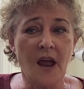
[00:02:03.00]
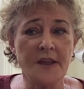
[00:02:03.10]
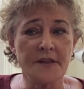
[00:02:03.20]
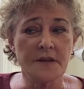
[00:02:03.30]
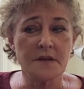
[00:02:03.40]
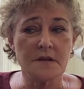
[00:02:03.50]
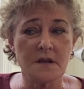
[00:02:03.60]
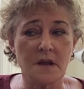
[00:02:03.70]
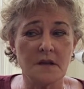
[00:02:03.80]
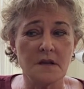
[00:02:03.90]
I
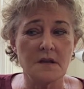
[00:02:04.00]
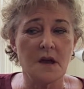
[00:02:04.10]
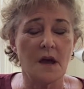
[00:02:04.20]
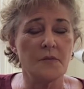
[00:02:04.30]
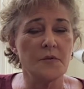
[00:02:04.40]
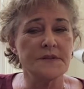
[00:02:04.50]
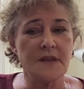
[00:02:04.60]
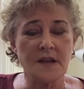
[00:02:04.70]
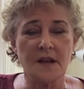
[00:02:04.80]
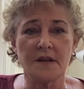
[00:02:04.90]
was
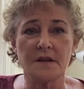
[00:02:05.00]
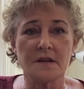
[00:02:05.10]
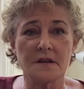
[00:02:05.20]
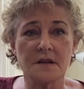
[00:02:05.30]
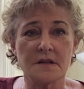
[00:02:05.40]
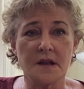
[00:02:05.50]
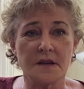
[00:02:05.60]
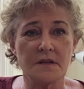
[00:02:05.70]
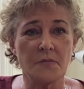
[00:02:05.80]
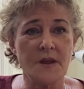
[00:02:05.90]
thinking that
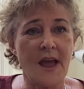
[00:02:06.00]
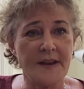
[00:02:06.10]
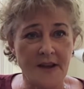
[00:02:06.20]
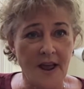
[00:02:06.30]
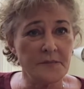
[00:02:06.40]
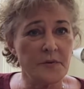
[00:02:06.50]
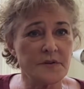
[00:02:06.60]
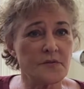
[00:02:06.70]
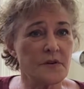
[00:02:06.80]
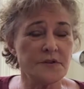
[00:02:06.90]
we hadn't had a
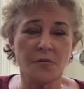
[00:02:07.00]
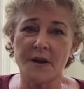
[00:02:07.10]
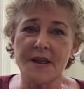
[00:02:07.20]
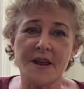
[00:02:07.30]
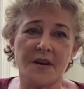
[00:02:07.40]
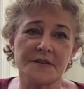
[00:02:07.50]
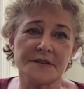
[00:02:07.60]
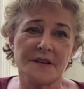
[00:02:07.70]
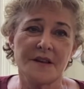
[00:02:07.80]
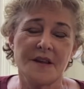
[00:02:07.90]
bookstore in 20 years.
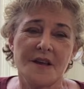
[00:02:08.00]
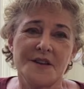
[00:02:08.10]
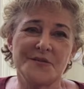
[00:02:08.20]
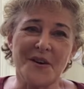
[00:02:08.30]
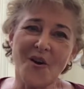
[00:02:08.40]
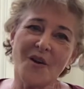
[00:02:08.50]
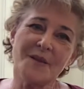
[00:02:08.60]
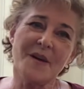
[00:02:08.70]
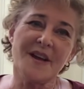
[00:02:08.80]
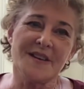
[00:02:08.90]
So I called
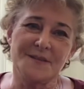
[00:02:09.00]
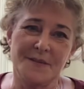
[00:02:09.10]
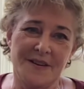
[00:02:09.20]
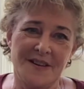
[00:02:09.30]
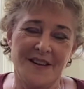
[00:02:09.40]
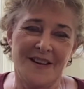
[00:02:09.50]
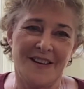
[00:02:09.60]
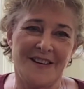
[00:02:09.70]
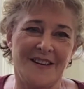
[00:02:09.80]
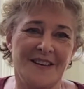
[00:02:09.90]
up my husband
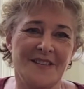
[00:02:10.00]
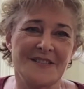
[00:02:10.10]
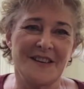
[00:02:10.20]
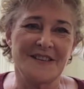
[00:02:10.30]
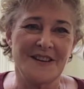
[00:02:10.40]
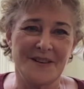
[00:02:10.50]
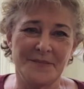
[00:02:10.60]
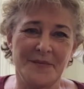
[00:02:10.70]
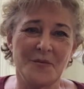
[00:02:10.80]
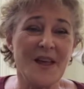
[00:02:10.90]
and I said to
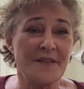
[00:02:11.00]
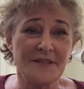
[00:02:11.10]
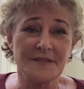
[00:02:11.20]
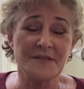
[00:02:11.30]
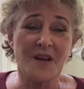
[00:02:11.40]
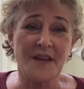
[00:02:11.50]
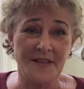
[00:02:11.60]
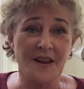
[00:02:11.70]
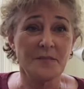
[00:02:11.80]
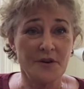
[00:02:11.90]
him, I
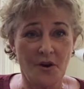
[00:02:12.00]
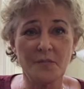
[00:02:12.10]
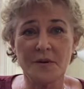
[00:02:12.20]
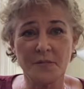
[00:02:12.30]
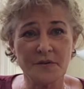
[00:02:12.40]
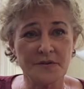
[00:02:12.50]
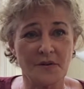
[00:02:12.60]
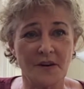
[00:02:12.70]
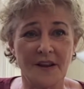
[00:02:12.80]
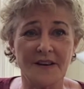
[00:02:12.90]
think I'm going to open a
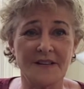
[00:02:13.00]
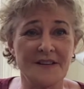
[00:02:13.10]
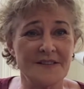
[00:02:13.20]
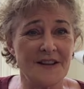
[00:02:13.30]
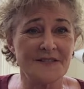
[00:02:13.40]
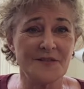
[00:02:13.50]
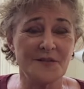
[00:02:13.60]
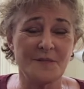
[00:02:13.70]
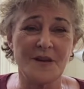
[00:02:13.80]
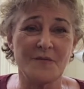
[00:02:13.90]
bookstore. And his answer
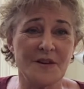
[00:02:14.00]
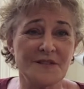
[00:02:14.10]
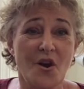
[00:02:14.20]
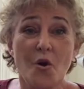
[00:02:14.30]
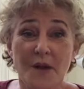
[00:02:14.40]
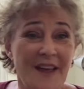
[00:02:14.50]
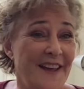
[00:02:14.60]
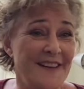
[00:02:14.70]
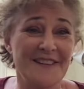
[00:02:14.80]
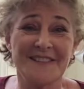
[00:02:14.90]
to me was,
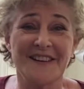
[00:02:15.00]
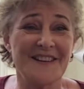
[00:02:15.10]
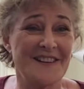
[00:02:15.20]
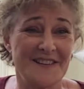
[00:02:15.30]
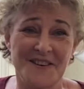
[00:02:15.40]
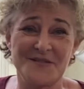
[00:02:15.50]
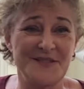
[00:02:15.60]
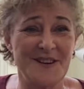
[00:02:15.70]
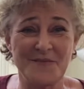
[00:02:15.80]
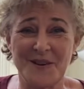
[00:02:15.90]
okay, like he didn't
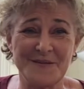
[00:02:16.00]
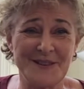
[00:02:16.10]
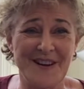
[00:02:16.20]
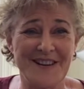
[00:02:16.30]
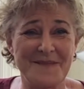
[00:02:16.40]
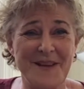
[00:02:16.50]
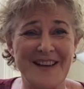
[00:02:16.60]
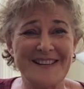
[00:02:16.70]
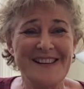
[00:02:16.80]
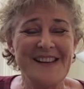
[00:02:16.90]
understand what I was talking
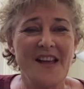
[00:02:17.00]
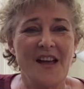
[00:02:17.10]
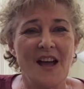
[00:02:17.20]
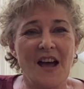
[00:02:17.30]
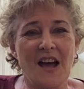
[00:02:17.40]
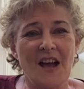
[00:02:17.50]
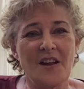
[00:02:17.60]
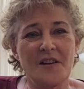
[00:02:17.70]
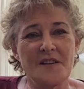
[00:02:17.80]
about.